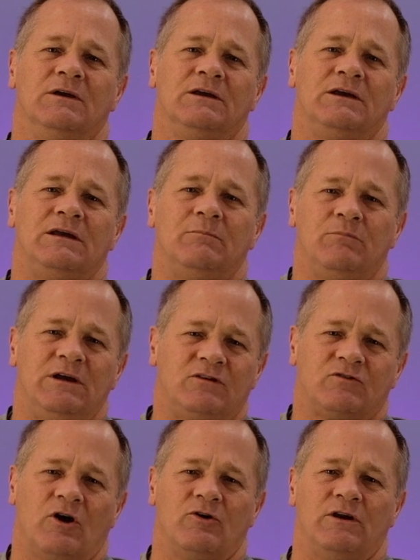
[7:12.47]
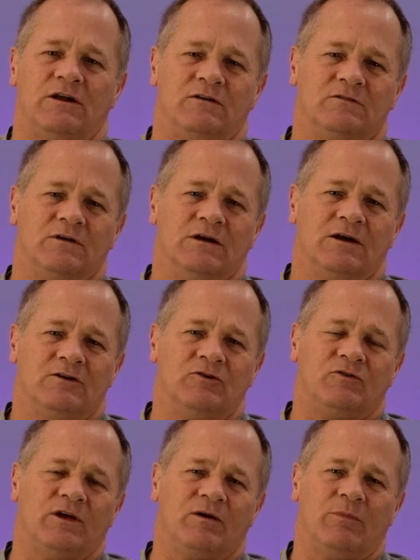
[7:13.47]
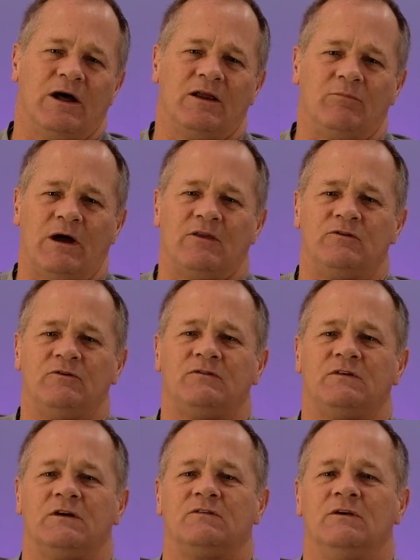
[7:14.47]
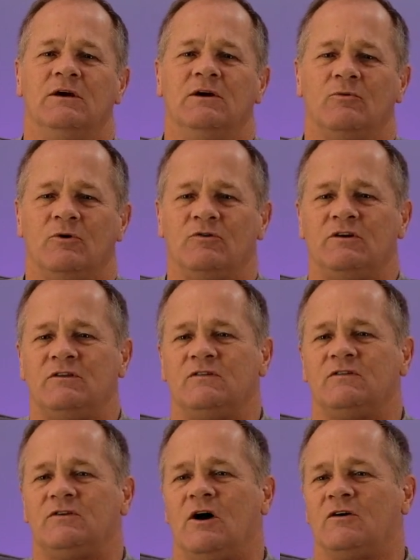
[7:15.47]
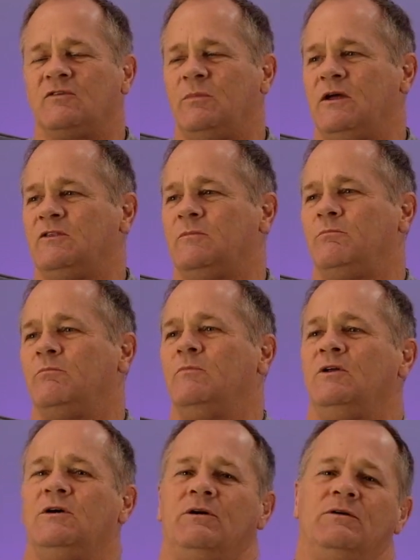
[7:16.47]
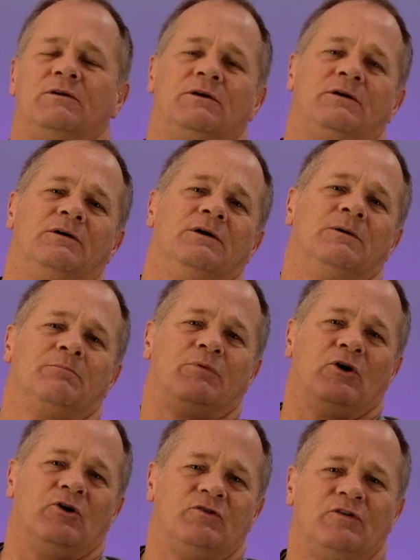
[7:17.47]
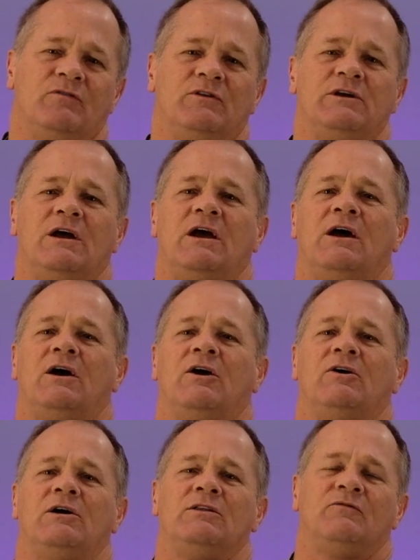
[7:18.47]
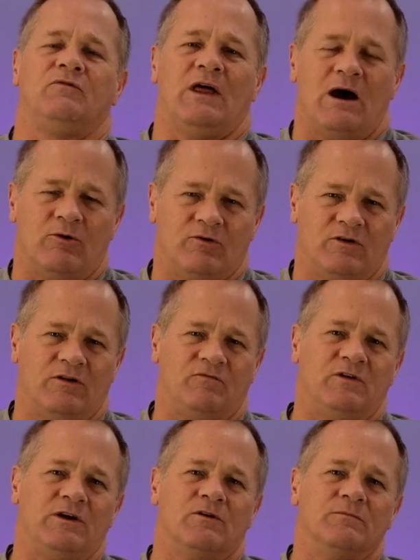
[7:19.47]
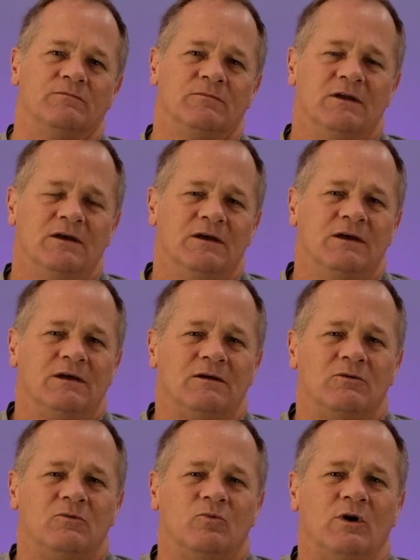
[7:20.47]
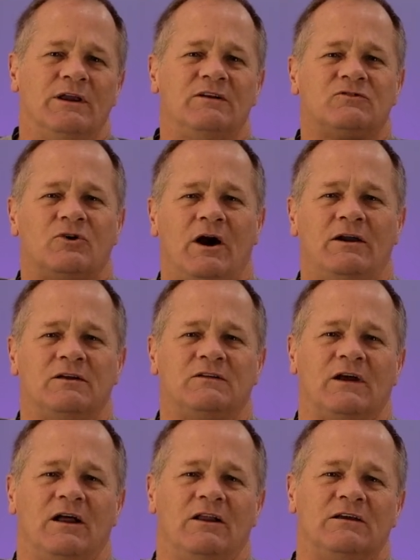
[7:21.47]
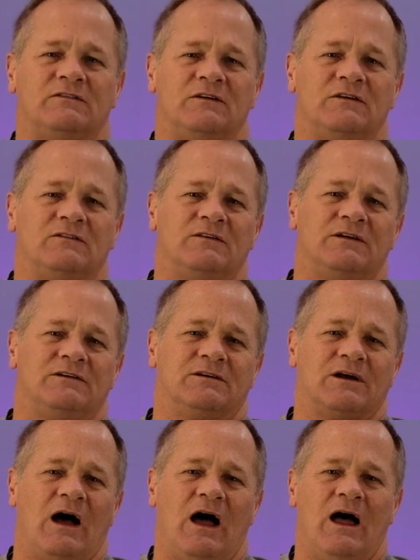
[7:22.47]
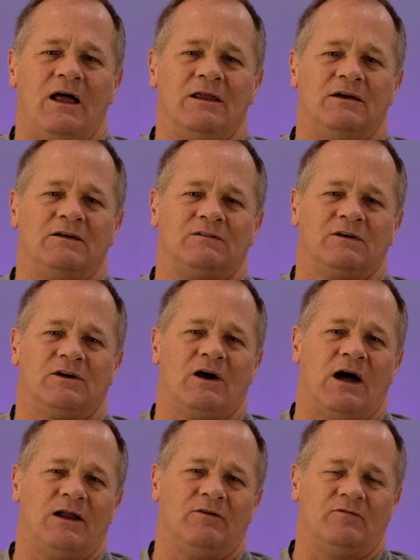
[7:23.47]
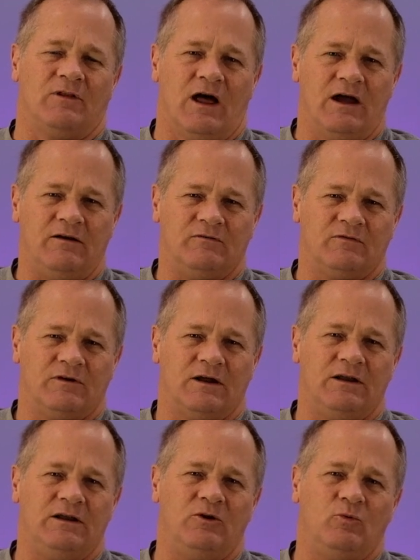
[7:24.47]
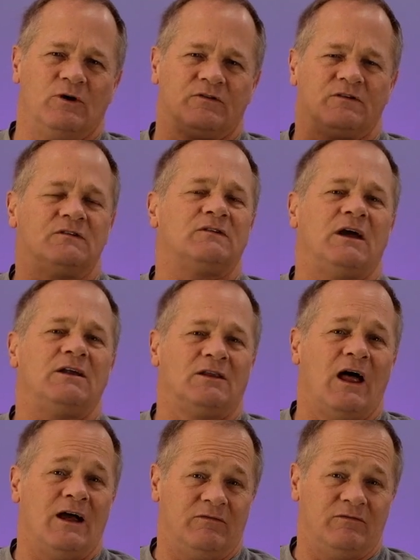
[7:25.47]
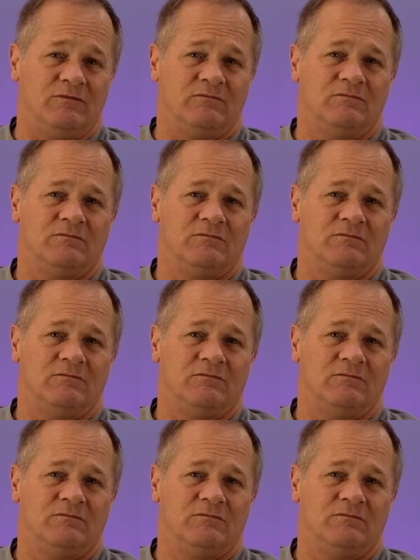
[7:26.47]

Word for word: He meets our needs. And you think about in Matthew 6, where Jesus talks about the, the, the birds of the air and the flowers of the field. What he's trying to tell us is that God is a God of life and he will sustain life.